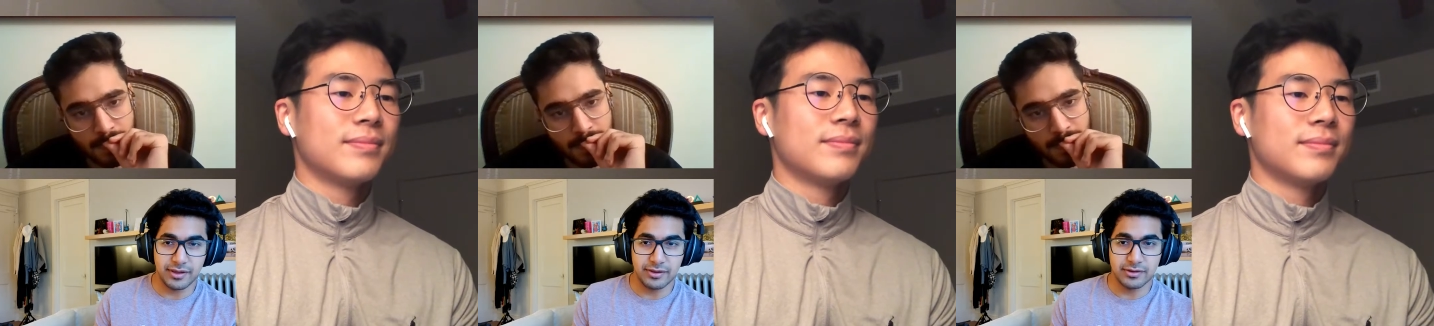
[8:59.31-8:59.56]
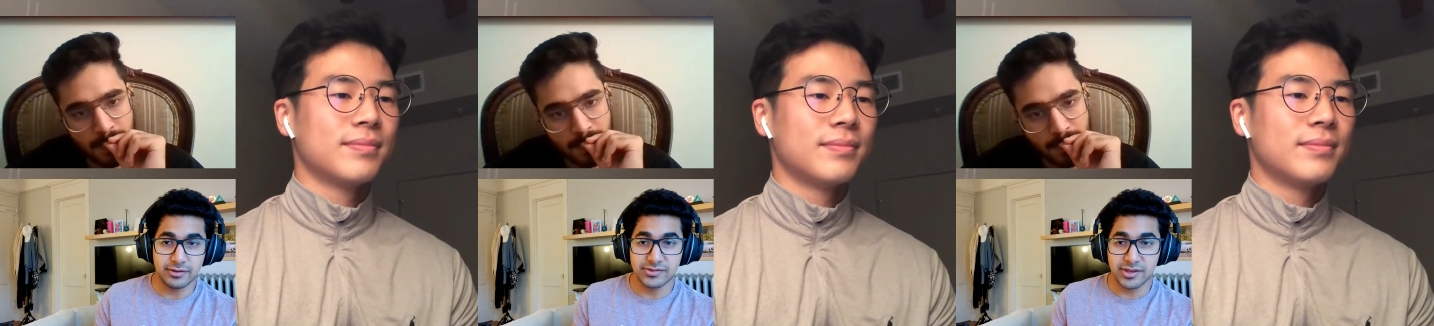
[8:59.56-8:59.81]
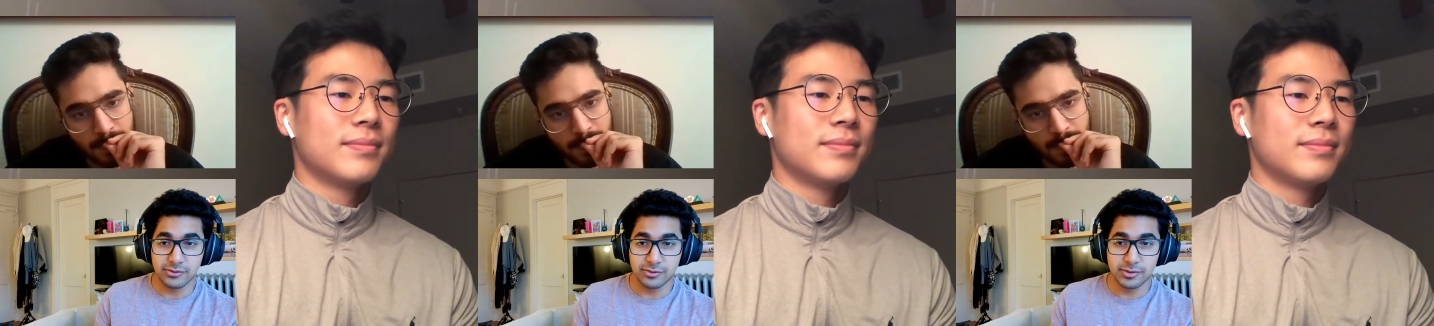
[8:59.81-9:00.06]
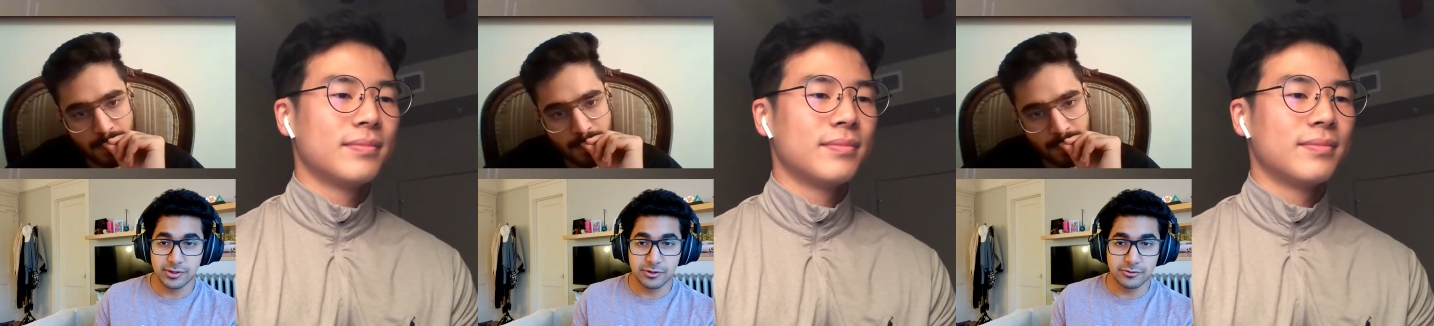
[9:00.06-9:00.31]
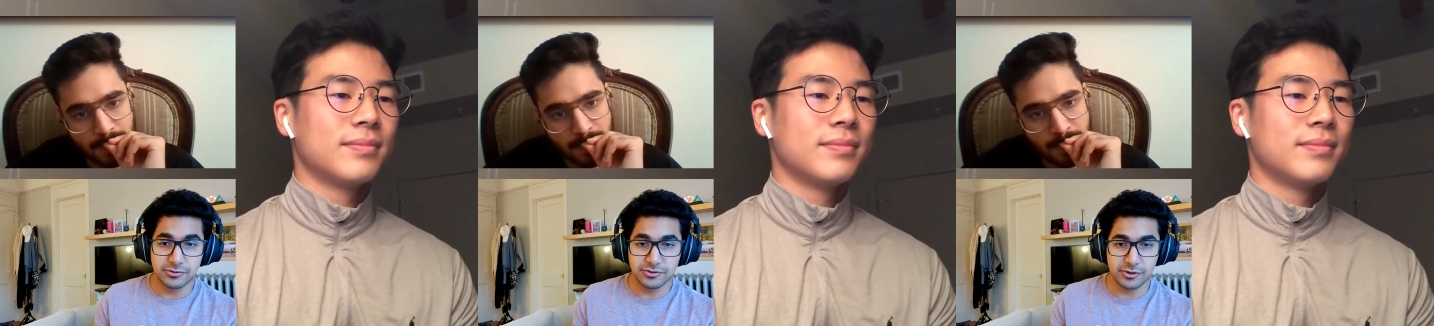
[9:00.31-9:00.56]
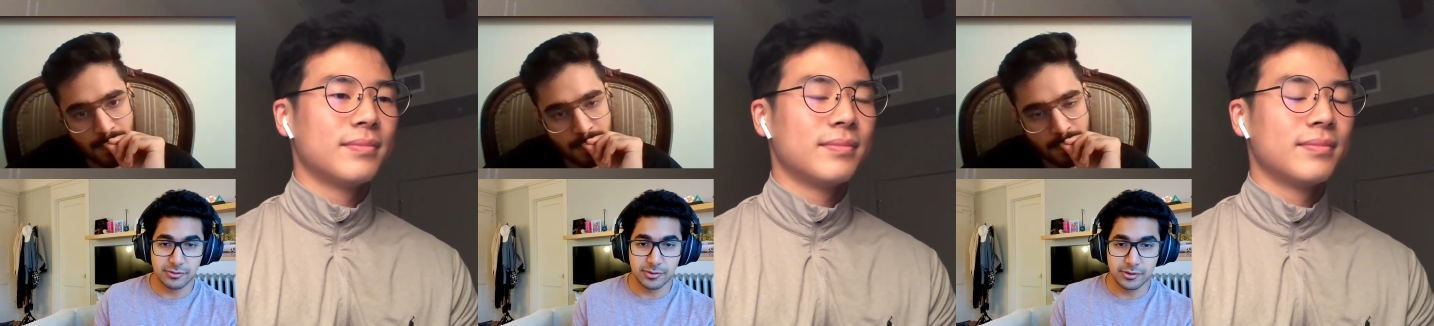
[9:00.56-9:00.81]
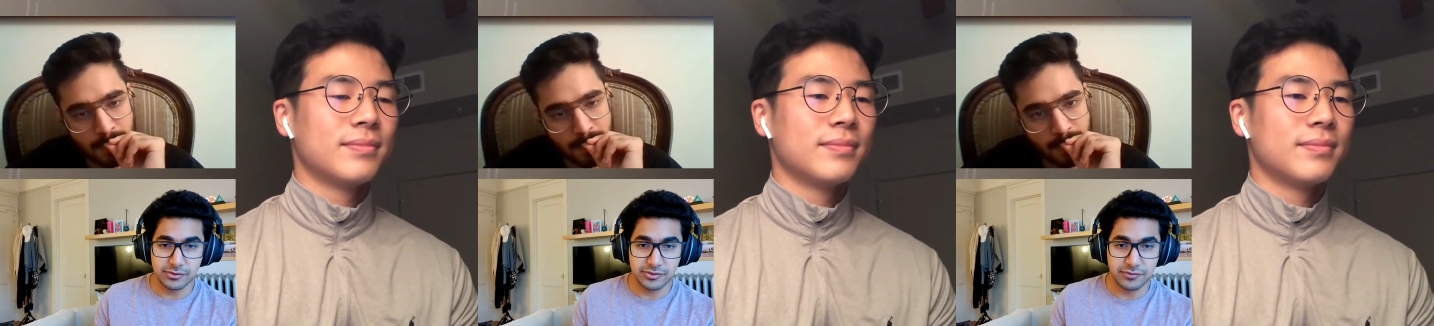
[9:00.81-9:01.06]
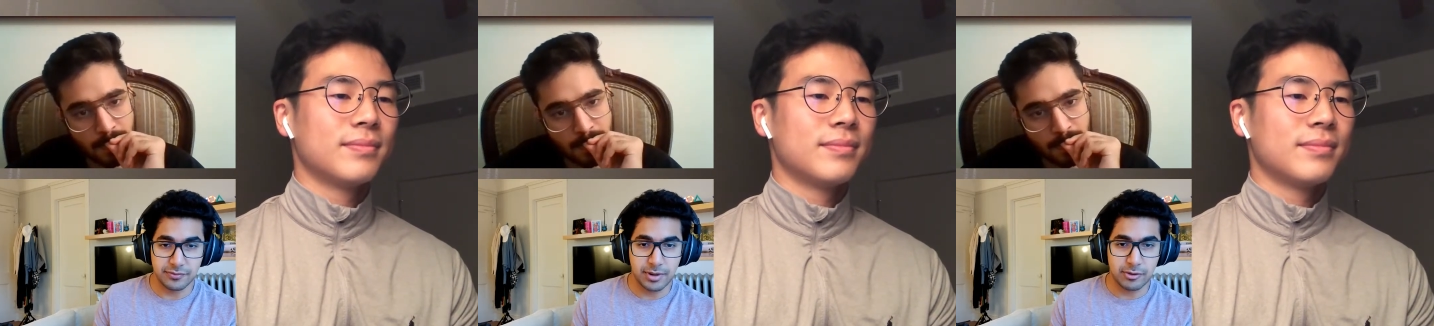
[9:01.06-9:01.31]
Speaker 1: And it sounds really interesting
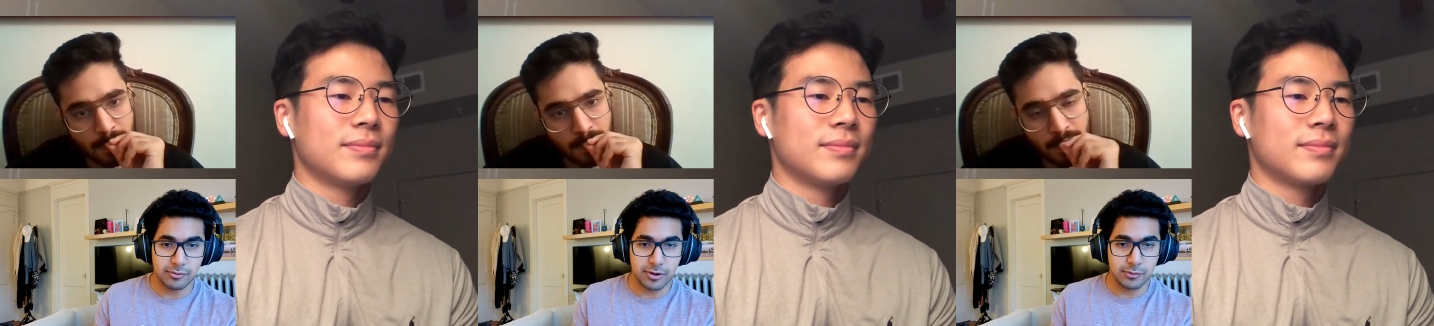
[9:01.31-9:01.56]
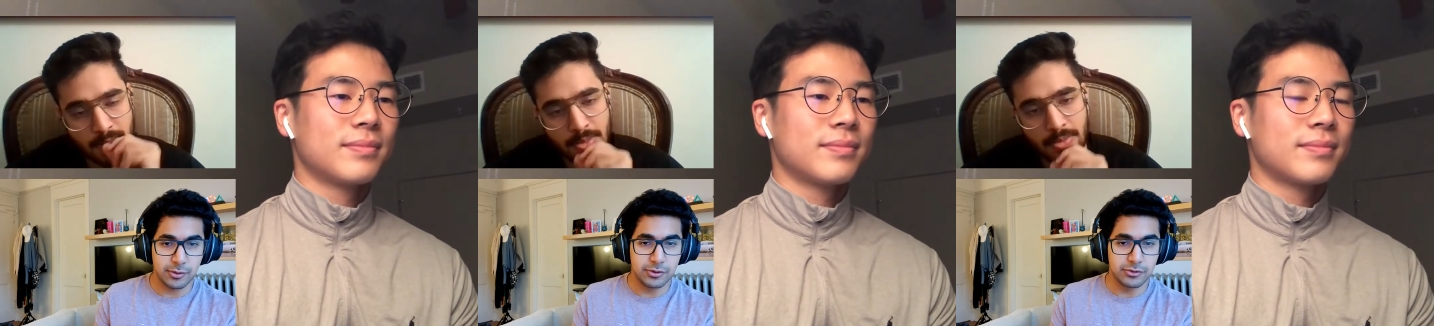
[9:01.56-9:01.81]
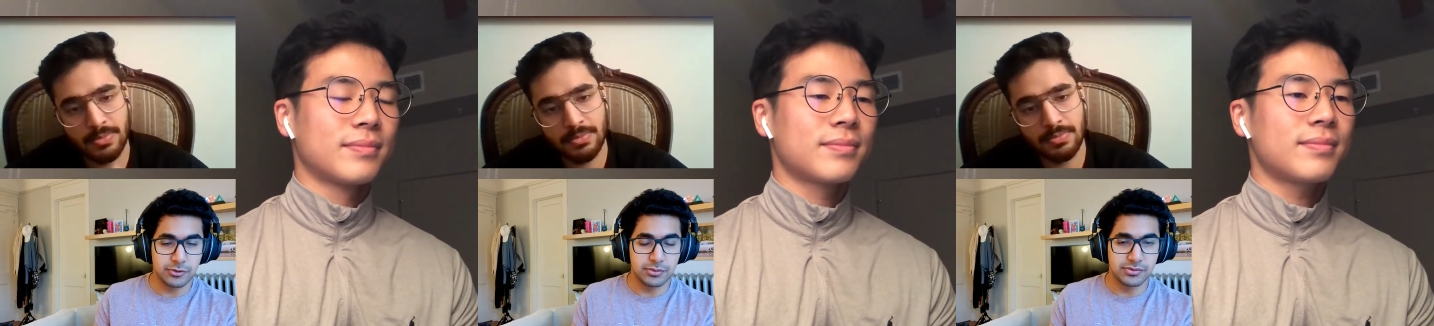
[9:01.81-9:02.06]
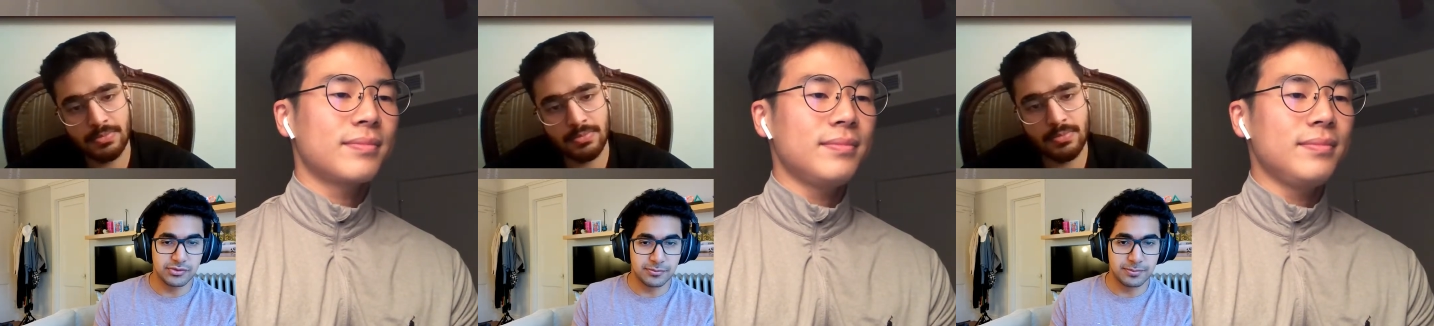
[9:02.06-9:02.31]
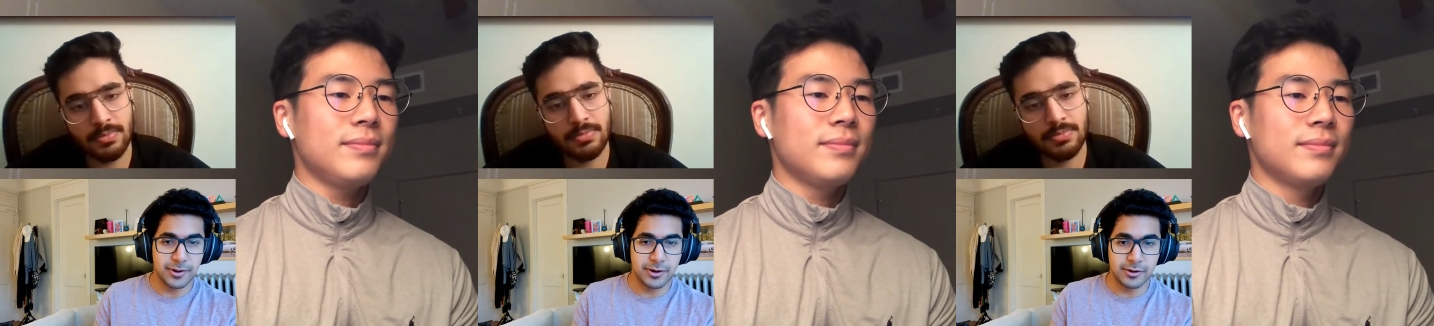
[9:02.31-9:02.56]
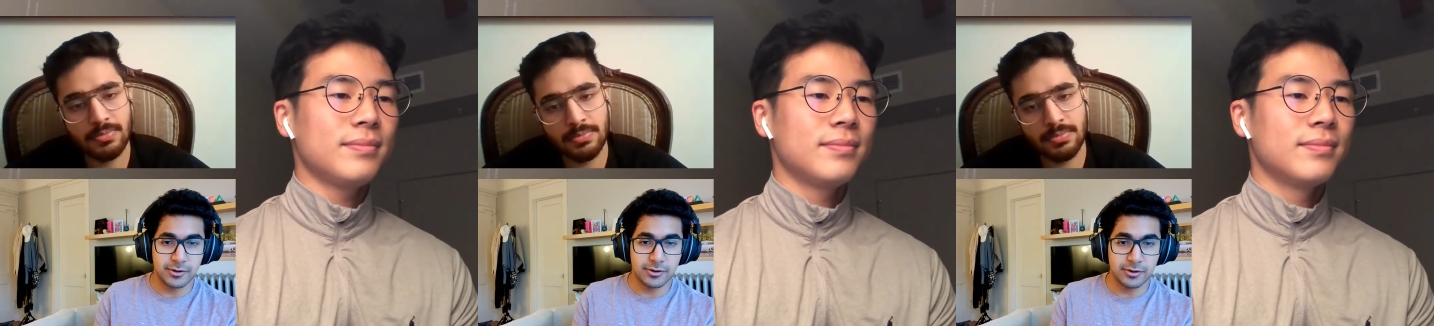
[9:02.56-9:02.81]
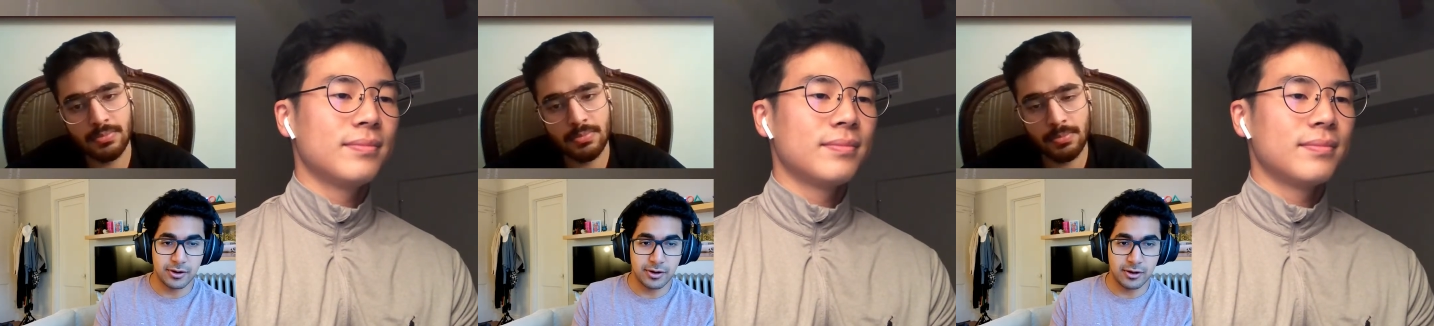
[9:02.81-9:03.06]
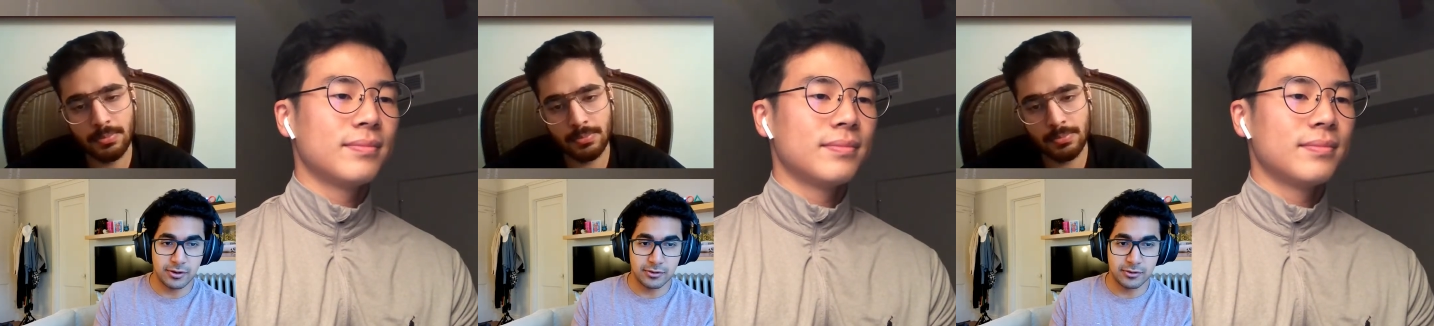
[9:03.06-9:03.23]
because if I'm not wrong, what you do is you pair